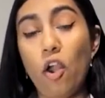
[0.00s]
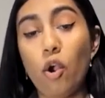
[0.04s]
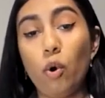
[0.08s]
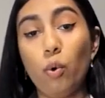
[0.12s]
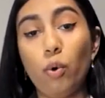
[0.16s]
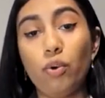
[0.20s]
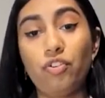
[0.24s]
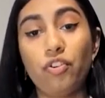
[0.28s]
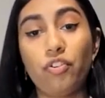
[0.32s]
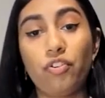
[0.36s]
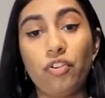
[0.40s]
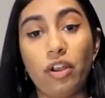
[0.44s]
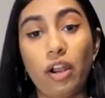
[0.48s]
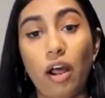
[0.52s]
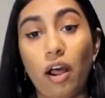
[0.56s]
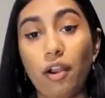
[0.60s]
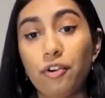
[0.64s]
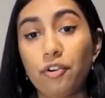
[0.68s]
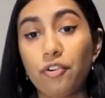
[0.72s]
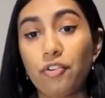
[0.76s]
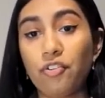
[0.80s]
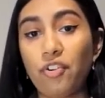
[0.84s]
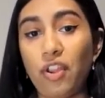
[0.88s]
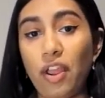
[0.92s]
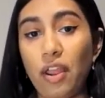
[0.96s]
which is an
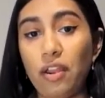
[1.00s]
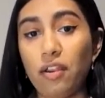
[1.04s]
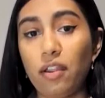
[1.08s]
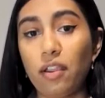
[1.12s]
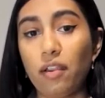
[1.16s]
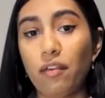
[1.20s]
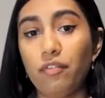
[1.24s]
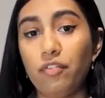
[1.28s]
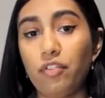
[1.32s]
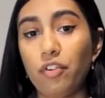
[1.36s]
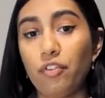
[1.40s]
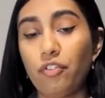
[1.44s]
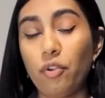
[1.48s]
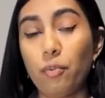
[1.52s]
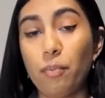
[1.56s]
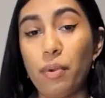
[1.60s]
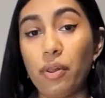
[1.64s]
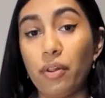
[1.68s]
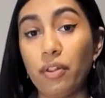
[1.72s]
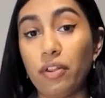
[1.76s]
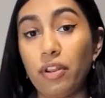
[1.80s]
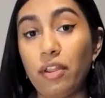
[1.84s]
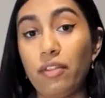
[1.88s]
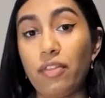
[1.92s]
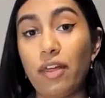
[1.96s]
understanding of
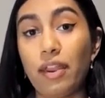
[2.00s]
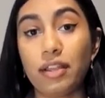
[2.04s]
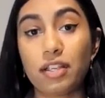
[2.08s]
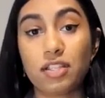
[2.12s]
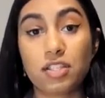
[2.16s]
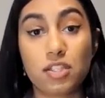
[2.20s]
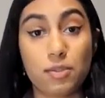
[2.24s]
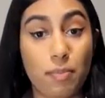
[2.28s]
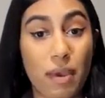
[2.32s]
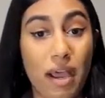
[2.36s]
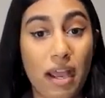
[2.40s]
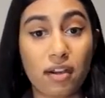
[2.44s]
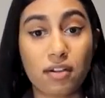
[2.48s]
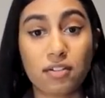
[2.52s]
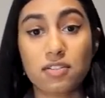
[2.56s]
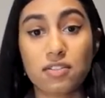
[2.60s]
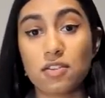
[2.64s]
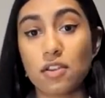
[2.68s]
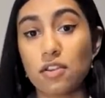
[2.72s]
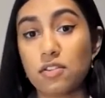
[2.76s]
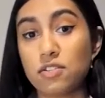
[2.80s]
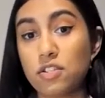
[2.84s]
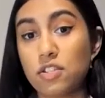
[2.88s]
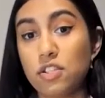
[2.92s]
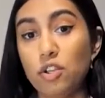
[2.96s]
disability that
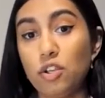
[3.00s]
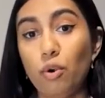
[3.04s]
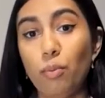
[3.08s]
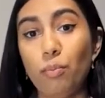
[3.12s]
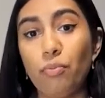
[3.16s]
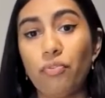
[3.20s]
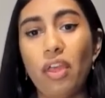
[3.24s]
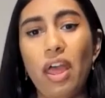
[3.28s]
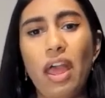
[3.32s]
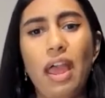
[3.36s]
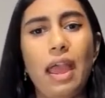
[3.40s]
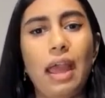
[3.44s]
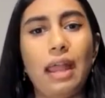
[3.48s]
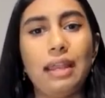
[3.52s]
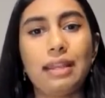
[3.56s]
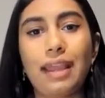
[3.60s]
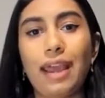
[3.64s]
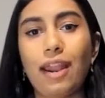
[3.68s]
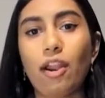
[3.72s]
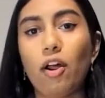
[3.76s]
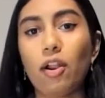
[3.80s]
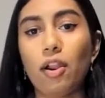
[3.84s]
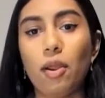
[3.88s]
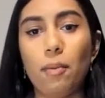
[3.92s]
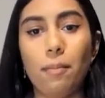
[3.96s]
expects, assumes, and
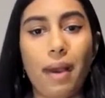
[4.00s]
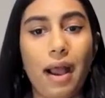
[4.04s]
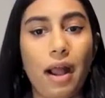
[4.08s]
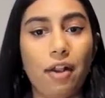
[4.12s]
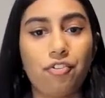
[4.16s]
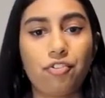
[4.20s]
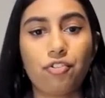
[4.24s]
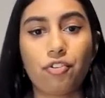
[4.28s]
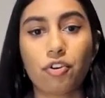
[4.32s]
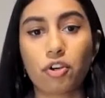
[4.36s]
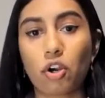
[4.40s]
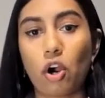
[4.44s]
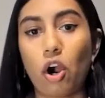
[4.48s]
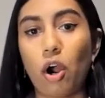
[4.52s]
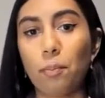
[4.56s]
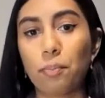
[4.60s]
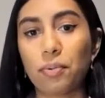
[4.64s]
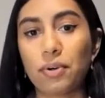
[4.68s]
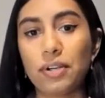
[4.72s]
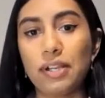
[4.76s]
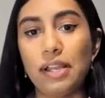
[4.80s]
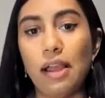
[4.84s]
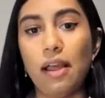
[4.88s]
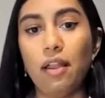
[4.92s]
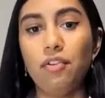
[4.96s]
cannot imagine or
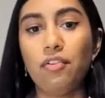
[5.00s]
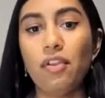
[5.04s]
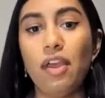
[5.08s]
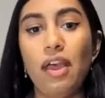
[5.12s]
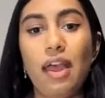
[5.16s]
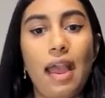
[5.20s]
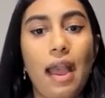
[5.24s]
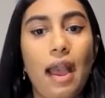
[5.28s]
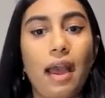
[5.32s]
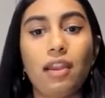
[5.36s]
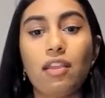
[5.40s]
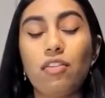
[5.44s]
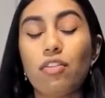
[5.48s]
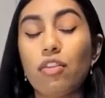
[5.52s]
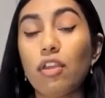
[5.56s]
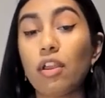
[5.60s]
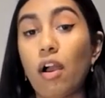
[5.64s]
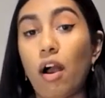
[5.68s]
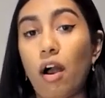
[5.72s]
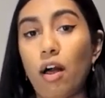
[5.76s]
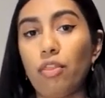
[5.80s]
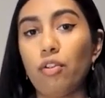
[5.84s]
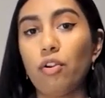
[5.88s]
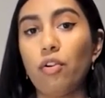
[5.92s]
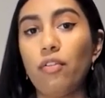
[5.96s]
comprehend anything
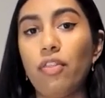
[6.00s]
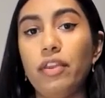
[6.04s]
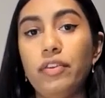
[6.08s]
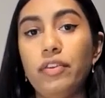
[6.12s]
other